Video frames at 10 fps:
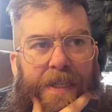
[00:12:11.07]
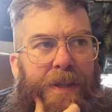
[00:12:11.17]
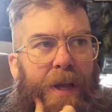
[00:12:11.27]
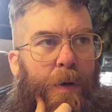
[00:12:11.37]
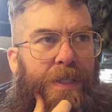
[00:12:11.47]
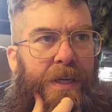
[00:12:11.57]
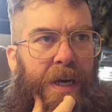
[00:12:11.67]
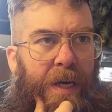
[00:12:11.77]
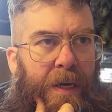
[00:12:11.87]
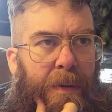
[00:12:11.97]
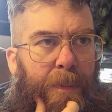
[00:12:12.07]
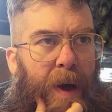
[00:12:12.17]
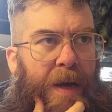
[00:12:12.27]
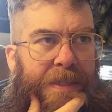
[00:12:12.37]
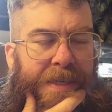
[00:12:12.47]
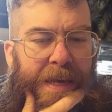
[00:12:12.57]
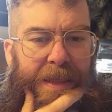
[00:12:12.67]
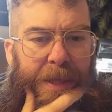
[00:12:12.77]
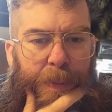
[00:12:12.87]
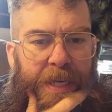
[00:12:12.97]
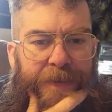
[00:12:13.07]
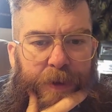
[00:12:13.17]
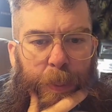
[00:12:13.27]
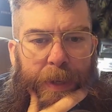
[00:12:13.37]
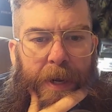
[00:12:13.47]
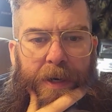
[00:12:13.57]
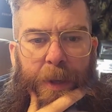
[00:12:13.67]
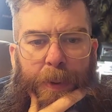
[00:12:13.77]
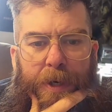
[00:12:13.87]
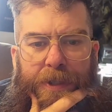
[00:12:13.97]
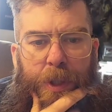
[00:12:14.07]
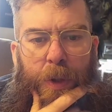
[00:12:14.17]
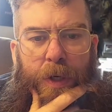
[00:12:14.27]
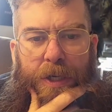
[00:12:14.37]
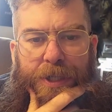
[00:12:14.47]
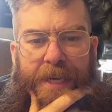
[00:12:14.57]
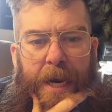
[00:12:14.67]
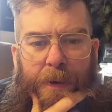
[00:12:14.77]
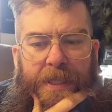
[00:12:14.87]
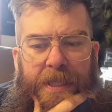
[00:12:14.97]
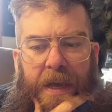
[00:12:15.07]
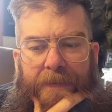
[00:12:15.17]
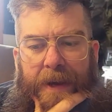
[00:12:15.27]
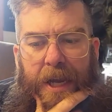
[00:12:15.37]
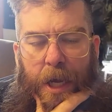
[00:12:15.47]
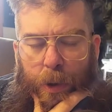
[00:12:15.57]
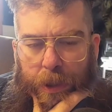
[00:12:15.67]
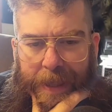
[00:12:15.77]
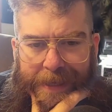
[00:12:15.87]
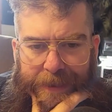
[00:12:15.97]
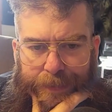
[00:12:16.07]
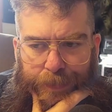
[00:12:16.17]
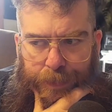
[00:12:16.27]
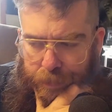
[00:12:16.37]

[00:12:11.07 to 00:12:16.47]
so there was a box set that Peaceville put out a couple years ago called Shadows of Iconoclasm.